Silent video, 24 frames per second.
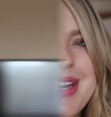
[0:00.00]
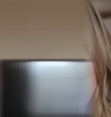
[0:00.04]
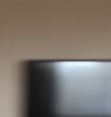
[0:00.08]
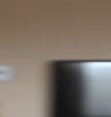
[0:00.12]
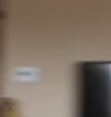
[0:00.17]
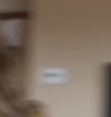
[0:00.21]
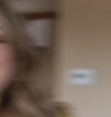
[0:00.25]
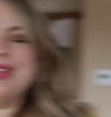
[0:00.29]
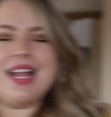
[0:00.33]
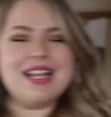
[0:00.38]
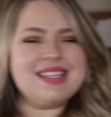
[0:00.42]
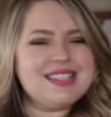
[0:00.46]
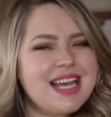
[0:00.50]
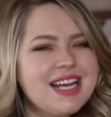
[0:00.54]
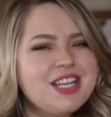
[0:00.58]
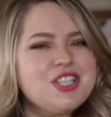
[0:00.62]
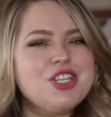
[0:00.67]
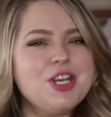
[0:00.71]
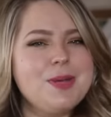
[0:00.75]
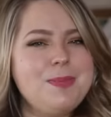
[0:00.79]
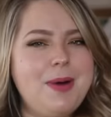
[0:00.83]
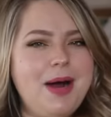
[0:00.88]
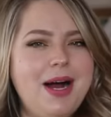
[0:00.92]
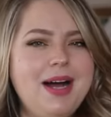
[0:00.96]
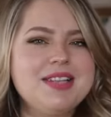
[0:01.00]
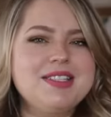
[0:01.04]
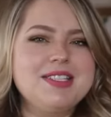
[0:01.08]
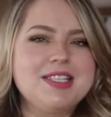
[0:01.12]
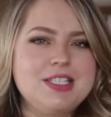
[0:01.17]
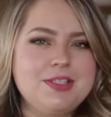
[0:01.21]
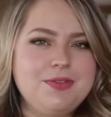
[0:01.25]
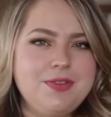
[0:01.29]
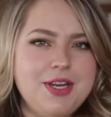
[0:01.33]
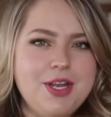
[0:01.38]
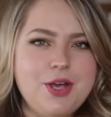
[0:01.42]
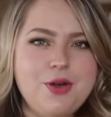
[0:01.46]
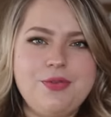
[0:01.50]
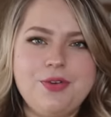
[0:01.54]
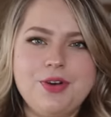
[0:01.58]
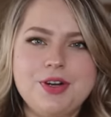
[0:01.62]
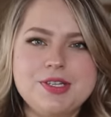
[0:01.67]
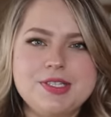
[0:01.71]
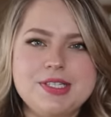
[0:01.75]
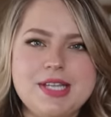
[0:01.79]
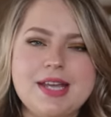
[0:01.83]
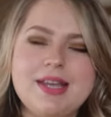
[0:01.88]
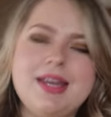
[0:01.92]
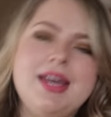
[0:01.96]
So let's actually pause this video for a
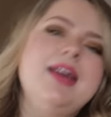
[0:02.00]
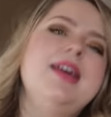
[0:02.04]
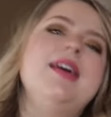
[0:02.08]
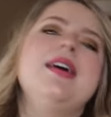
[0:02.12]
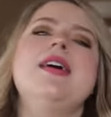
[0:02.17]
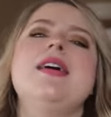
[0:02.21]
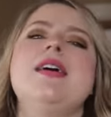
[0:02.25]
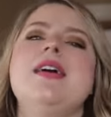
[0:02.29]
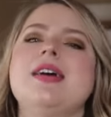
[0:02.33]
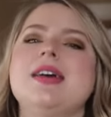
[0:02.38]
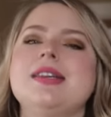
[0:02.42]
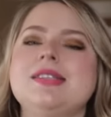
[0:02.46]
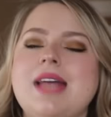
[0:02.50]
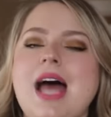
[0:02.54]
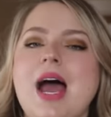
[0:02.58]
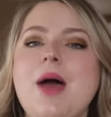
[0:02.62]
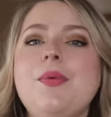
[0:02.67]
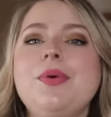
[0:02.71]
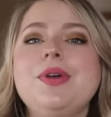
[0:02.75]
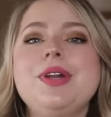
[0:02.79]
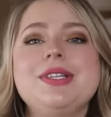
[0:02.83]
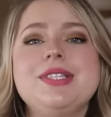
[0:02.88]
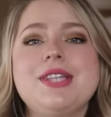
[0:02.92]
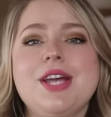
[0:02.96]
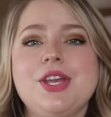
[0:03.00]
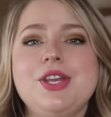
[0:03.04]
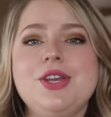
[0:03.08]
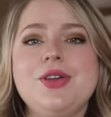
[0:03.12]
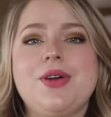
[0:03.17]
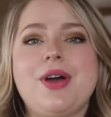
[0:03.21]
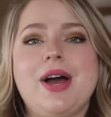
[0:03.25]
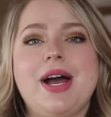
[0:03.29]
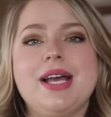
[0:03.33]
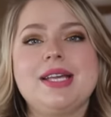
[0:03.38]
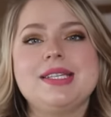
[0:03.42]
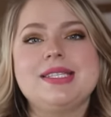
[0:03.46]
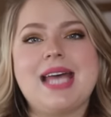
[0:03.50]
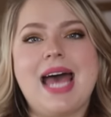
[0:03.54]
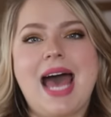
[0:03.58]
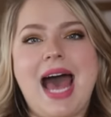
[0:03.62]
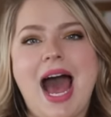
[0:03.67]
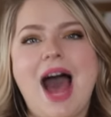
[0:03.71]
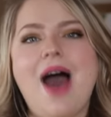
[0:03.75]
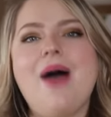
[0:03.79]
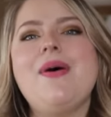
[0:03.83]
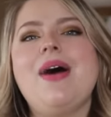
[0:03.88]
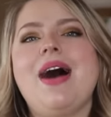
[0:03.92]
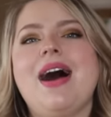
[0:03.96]
second because I want to tell you guys
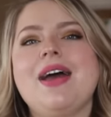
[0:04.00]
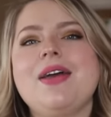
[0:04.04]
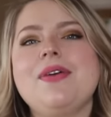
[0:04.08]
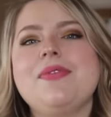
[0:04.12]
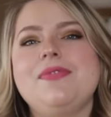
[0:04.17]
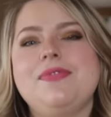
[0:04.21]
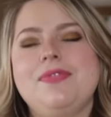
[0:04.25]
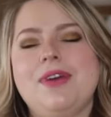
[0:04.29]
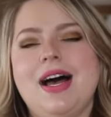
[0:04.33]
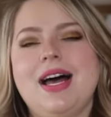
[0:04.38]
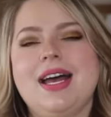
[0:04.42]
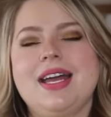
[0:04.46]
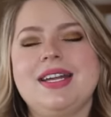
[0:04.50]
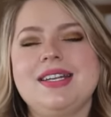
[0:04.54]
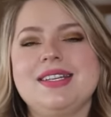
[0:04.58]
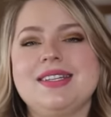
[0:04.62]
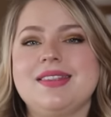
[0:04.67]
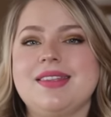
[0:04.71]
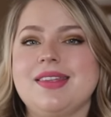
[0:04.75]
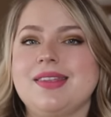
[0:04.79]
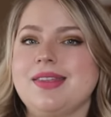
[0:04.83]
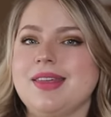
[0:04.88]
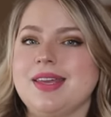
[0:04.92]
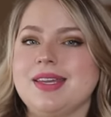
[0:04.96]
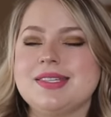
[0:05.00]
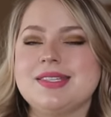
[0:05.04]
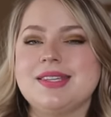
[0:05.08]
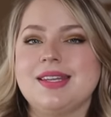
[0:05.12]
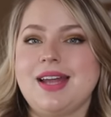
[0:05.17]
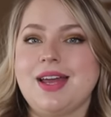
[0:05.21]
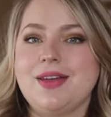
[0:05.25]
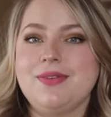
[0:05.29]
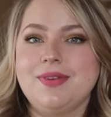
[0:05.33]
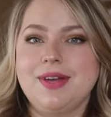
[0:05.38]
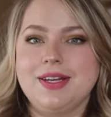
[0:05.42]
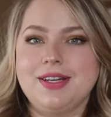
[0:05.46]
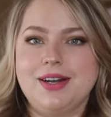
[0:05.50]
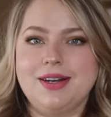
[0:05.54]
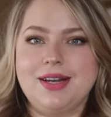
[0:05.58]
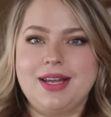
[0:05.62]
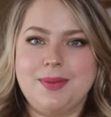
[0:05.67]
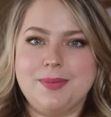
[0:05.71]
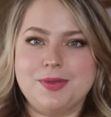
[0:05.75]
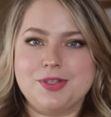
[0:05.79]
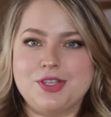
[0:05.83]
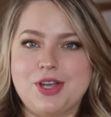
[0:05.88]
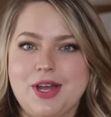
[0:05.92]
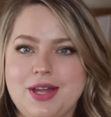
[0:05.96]
how I find the things that I find on
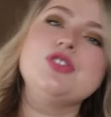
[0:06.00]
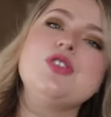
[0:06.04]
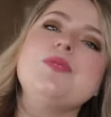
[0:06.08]
Amazon.